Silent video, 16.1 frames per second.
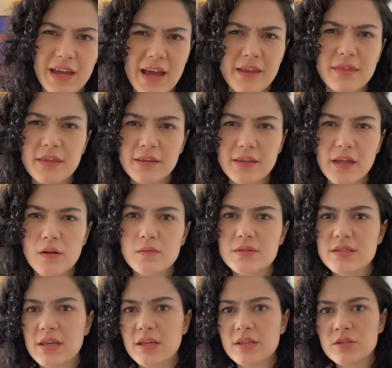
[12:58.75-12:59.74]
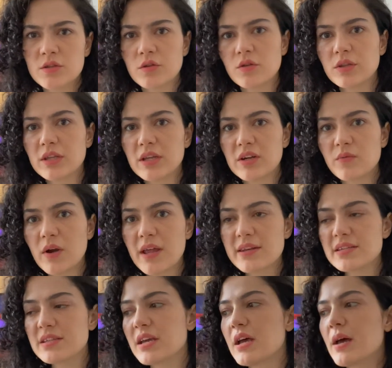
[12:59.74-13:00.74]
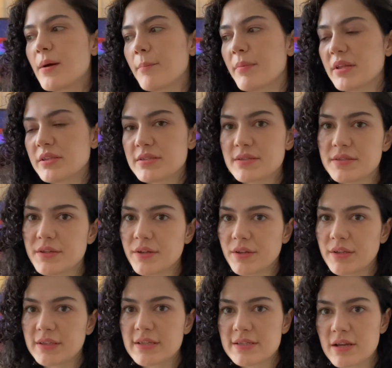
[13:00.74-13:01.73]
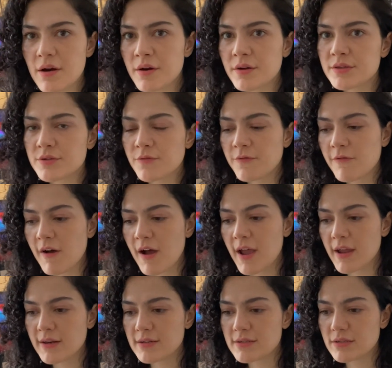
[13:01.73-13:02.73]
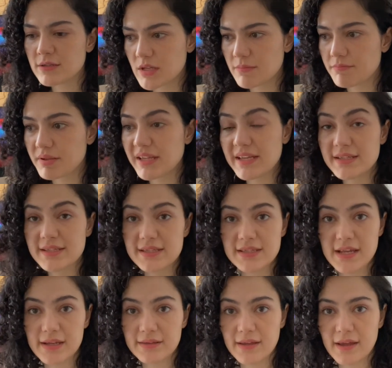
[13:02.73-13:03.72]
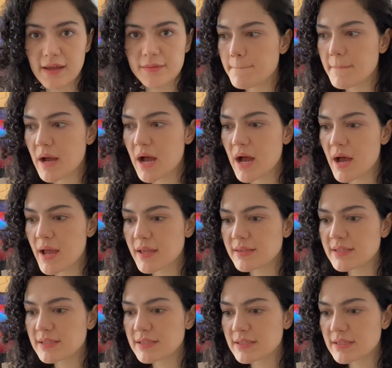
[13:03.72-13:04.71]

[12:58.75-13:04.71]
I think that was excluding rent, but still it is hard to find places like that. I did